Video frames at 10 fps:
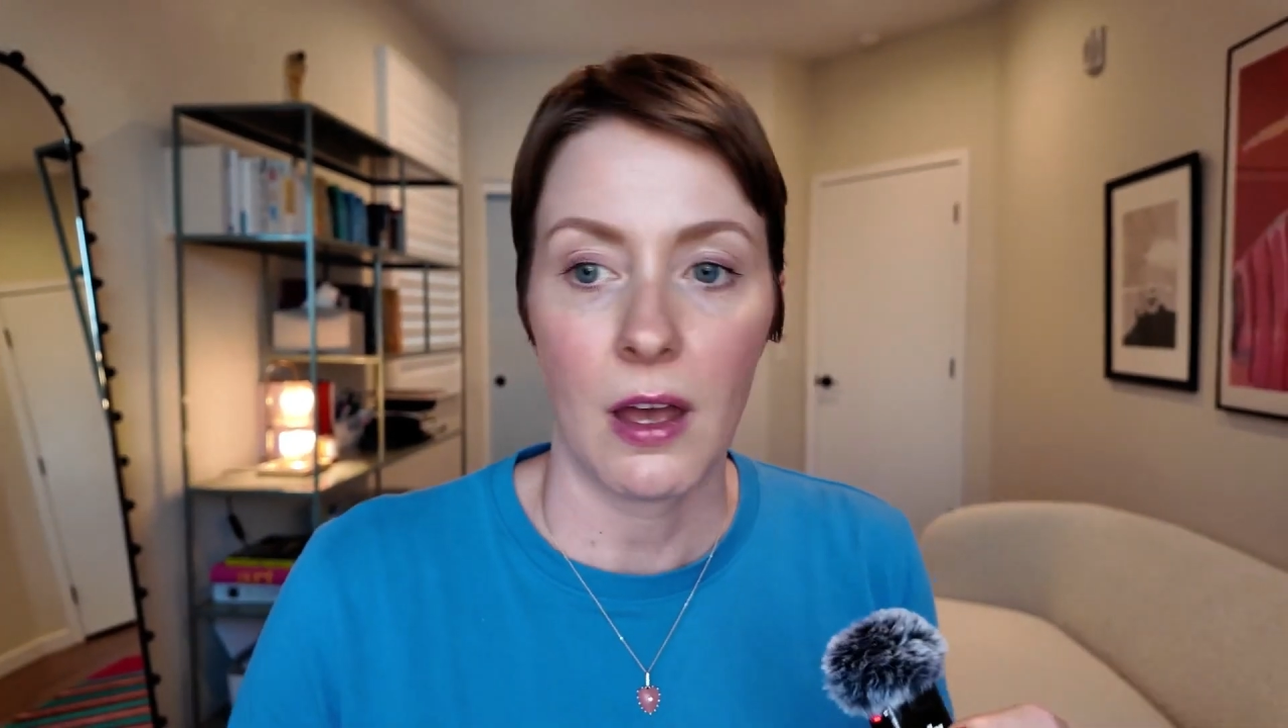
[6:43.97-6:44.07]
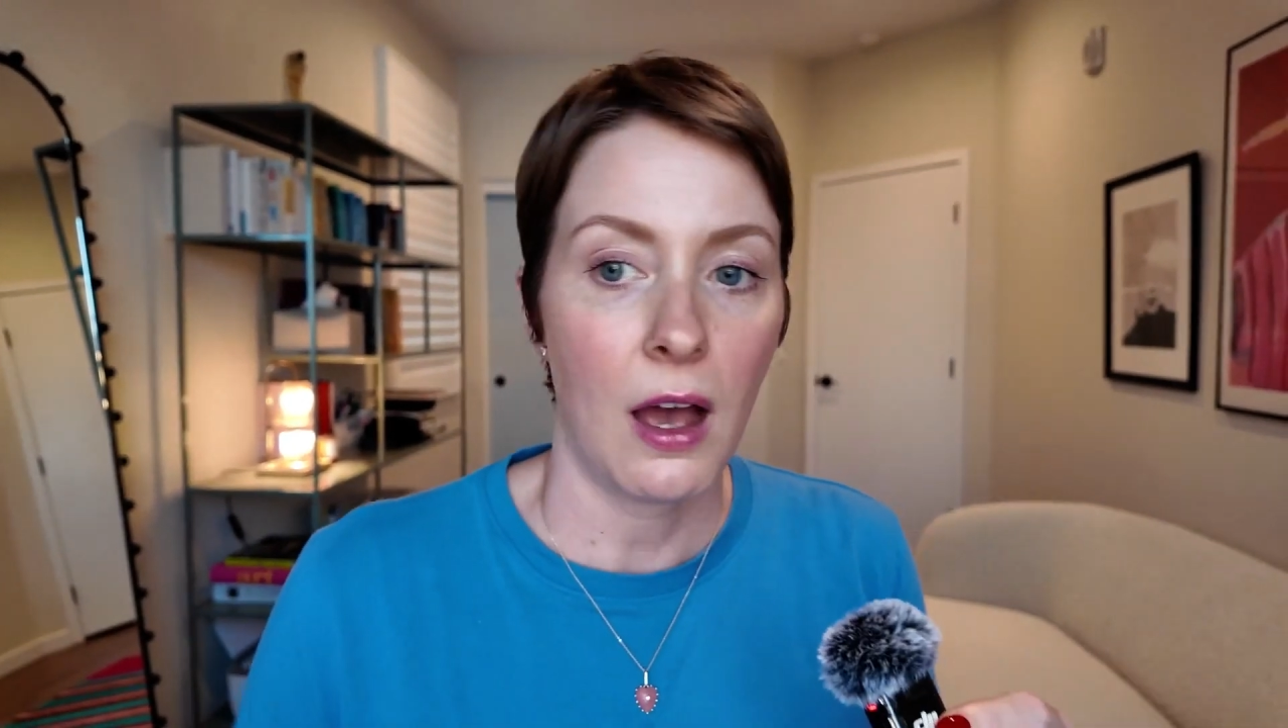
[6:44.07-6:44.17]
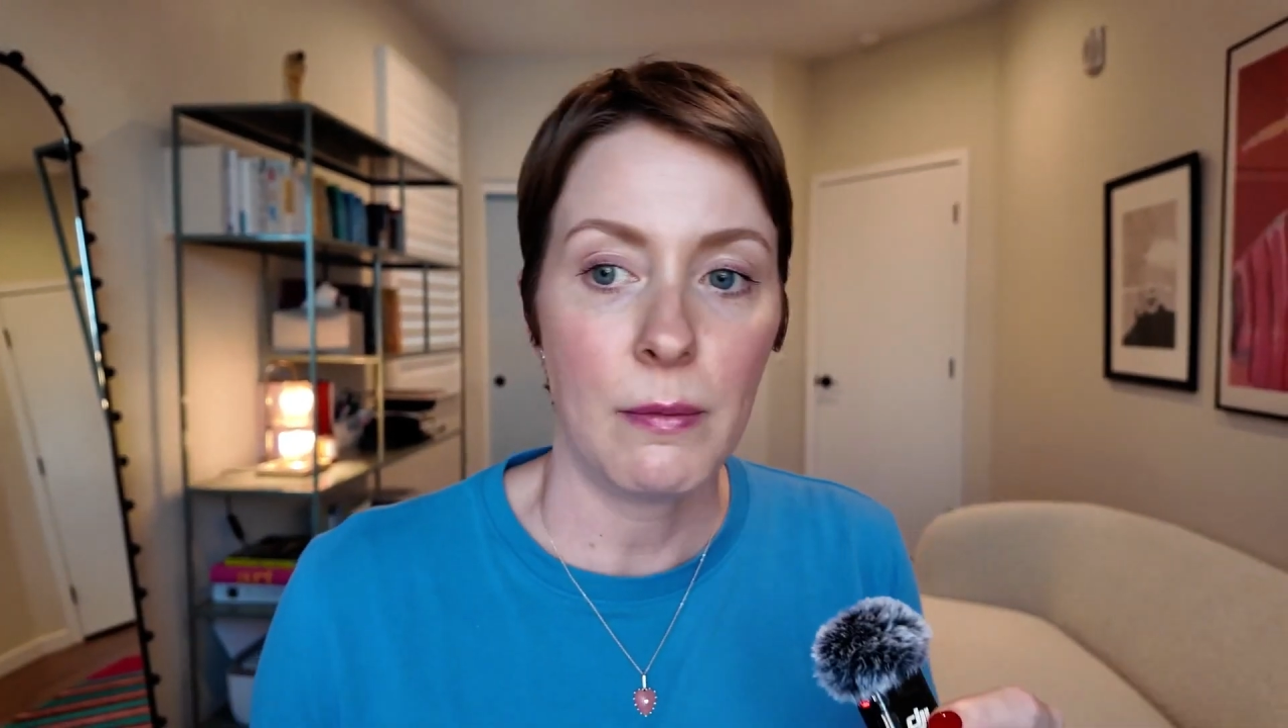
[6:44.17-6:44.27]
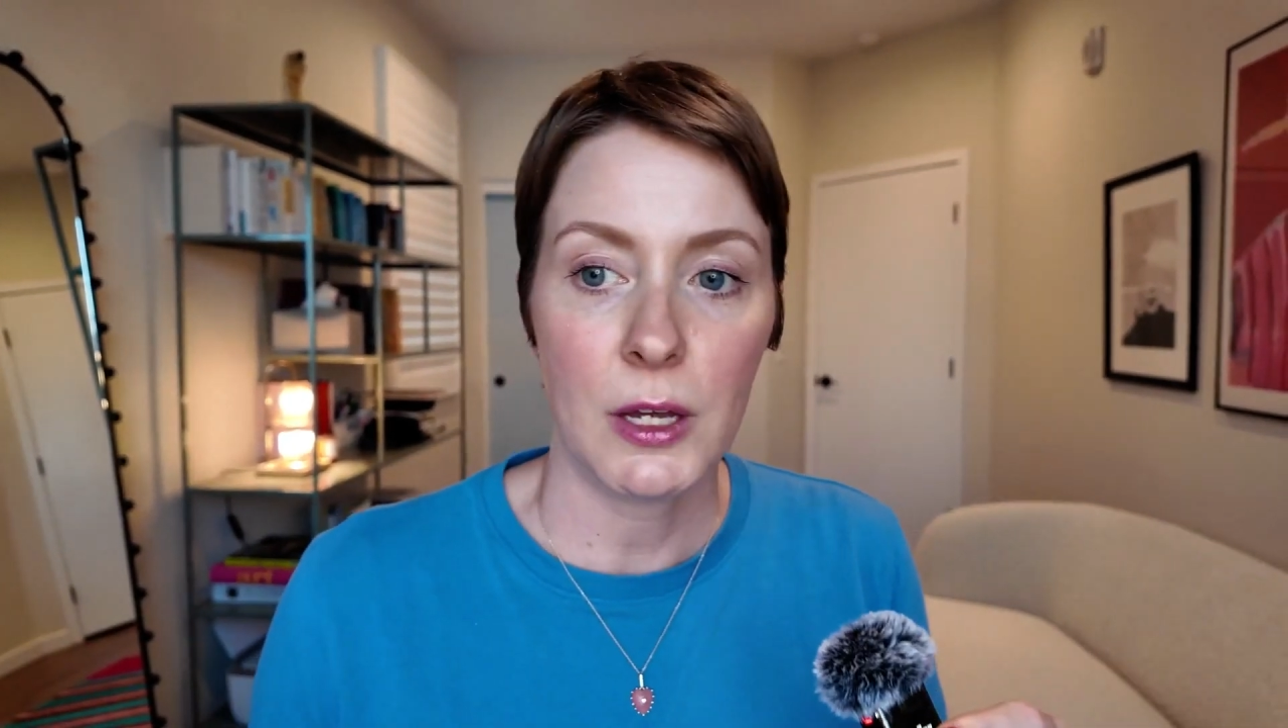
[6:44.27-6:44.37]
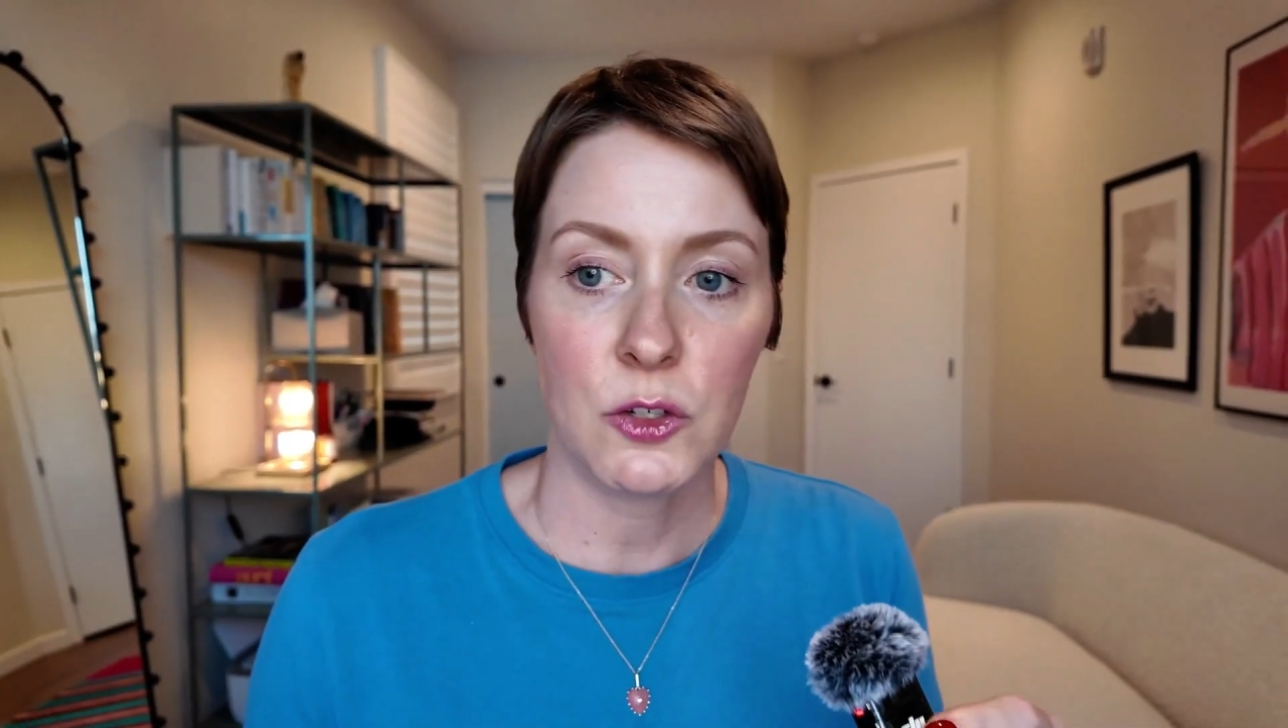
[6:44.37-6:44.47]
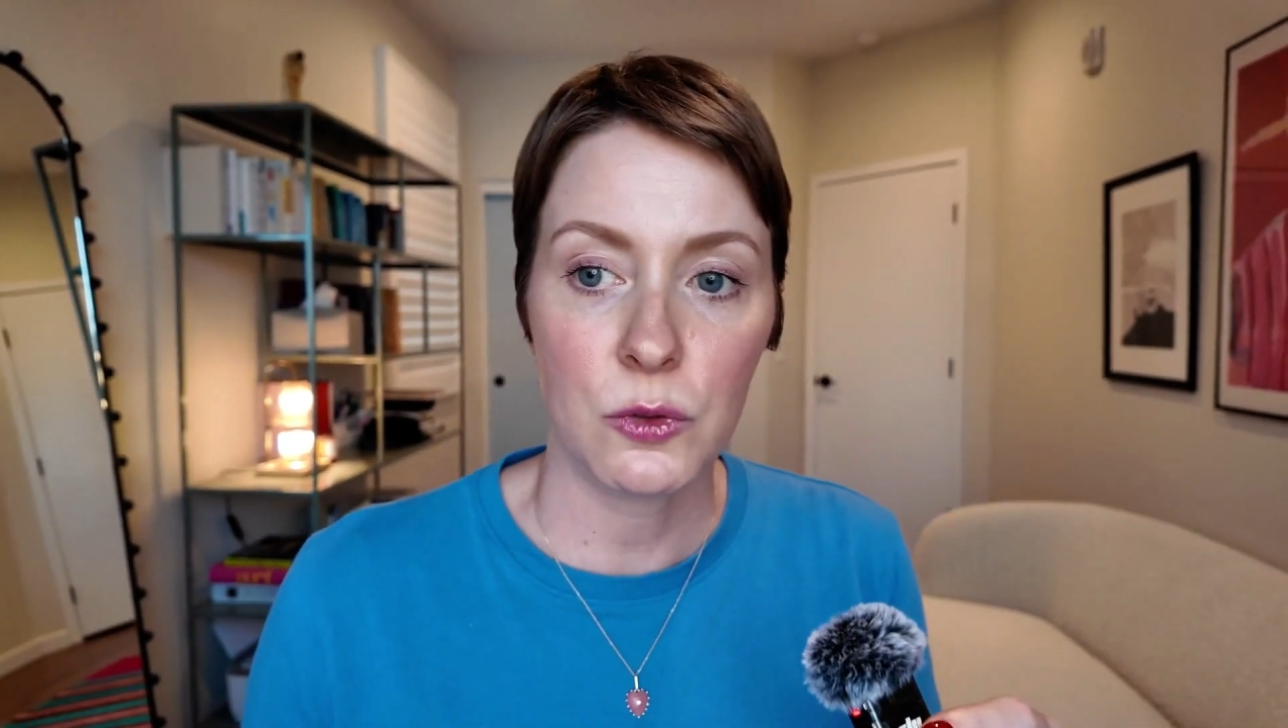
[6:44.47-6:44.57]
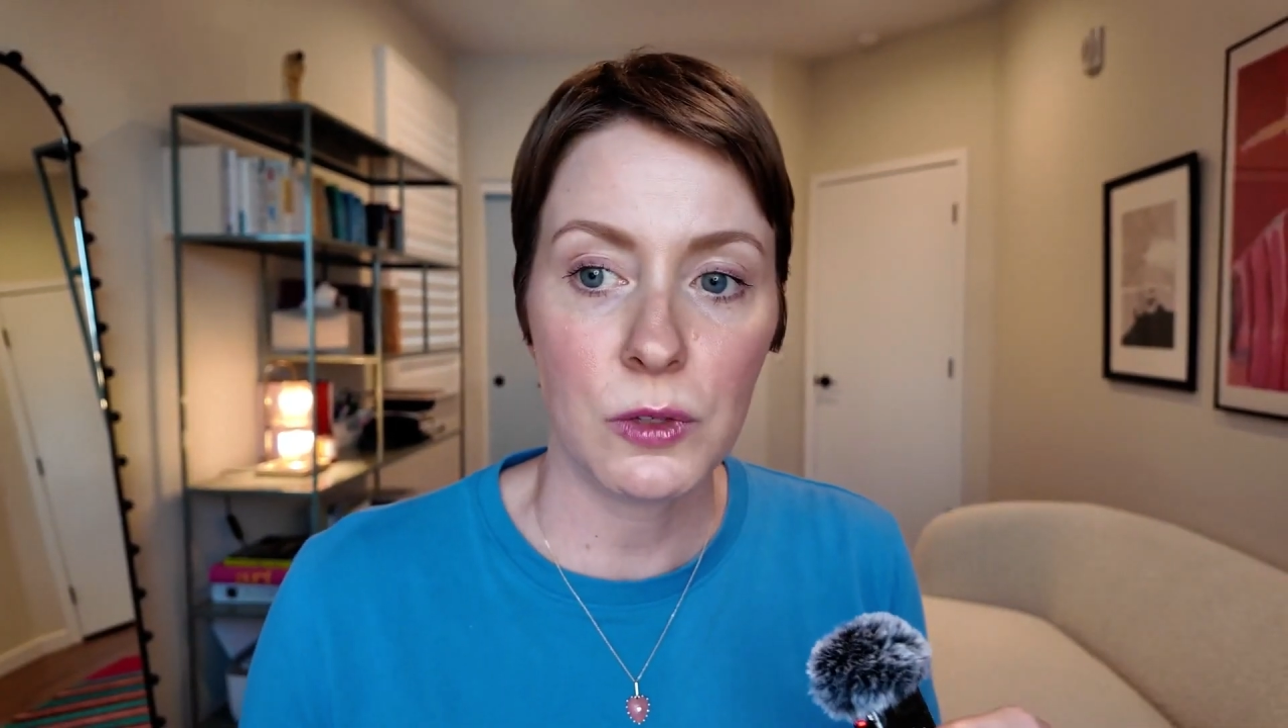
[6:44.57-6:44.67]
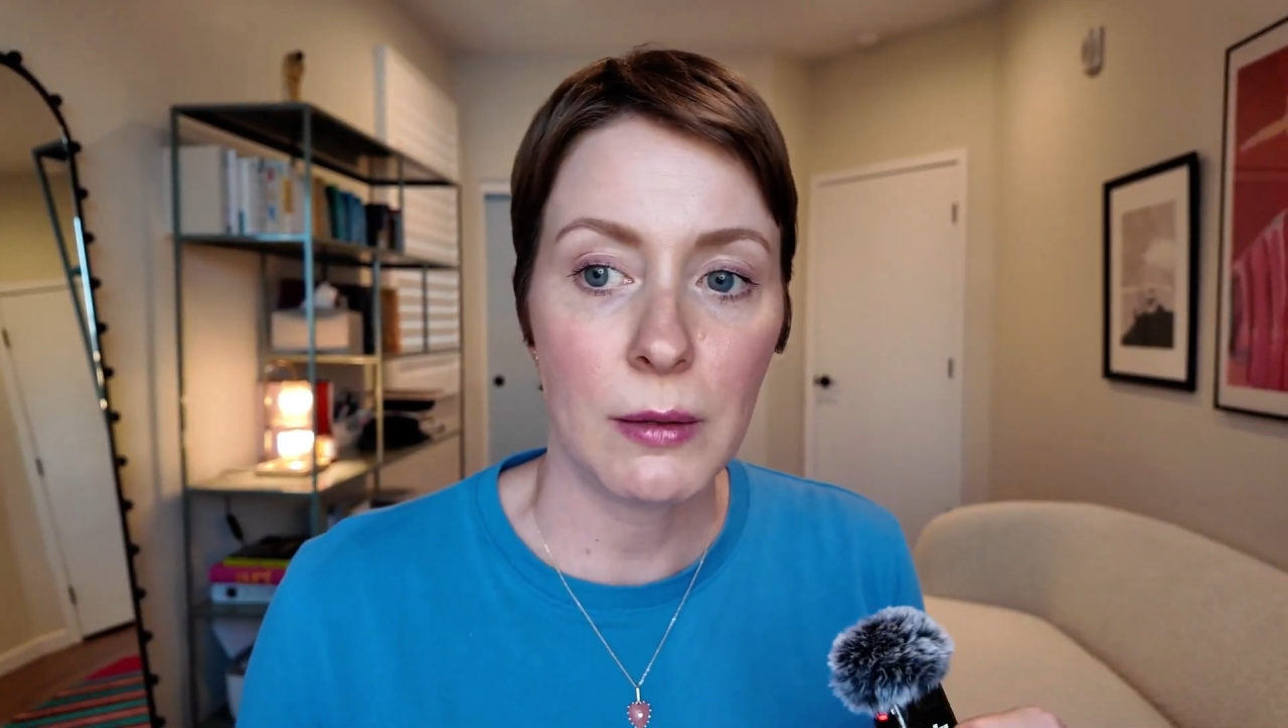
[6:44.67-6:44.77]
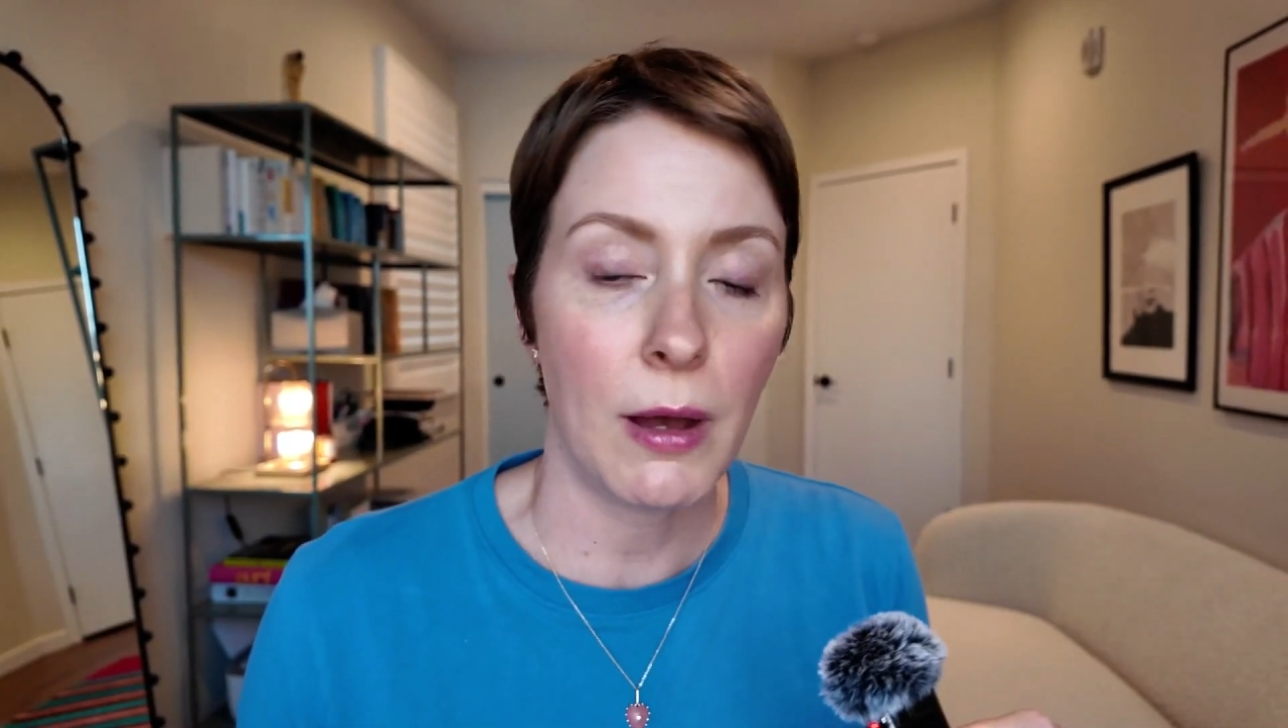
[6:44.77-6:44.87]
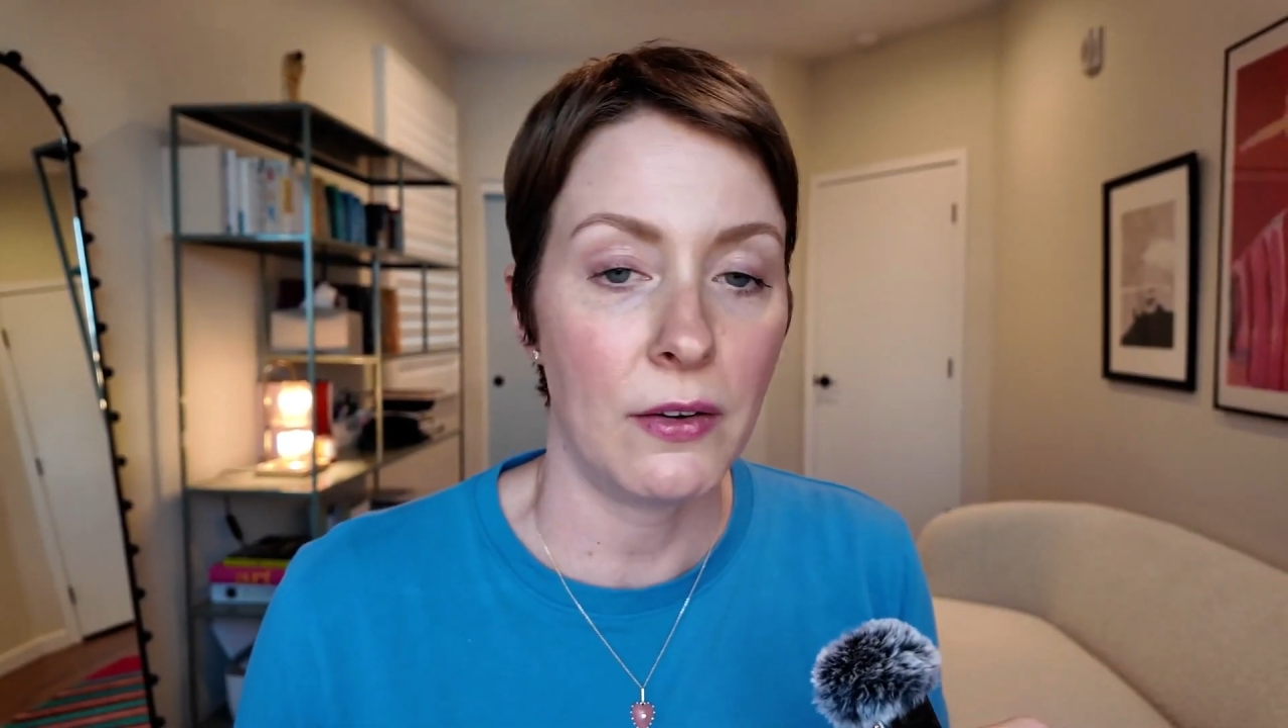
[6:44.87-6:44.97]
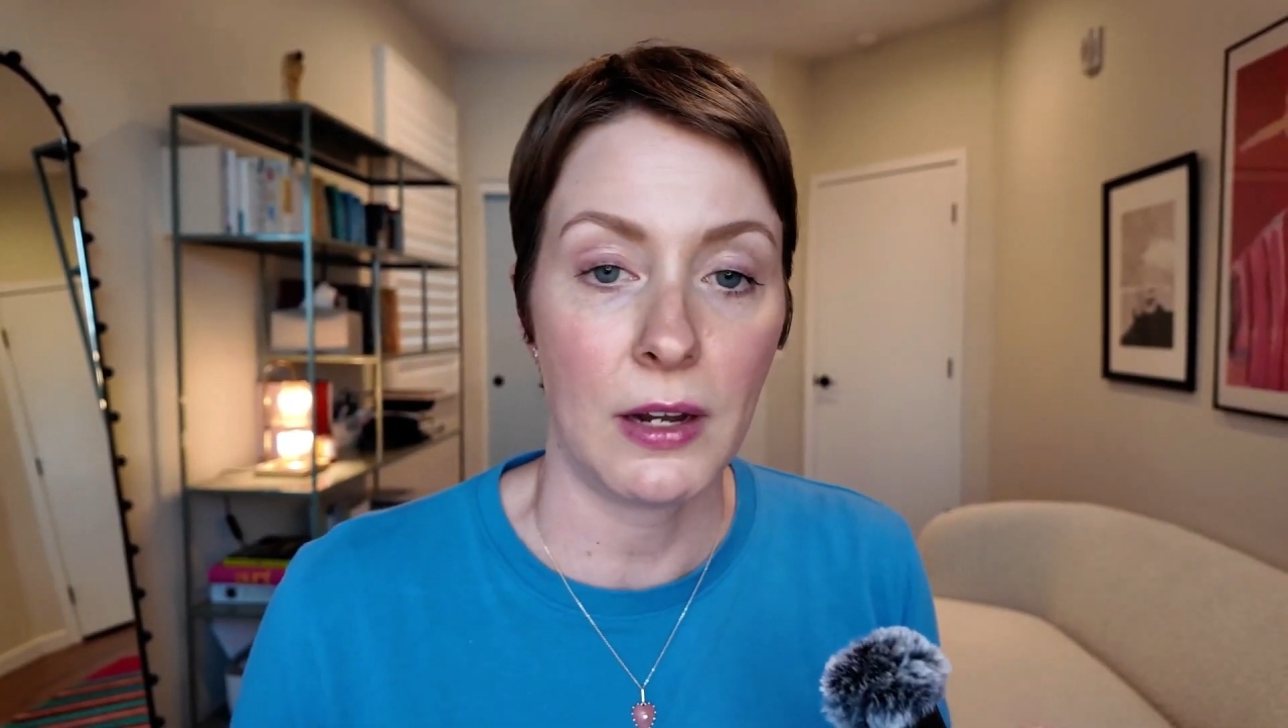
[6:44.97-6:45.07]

I met Julie about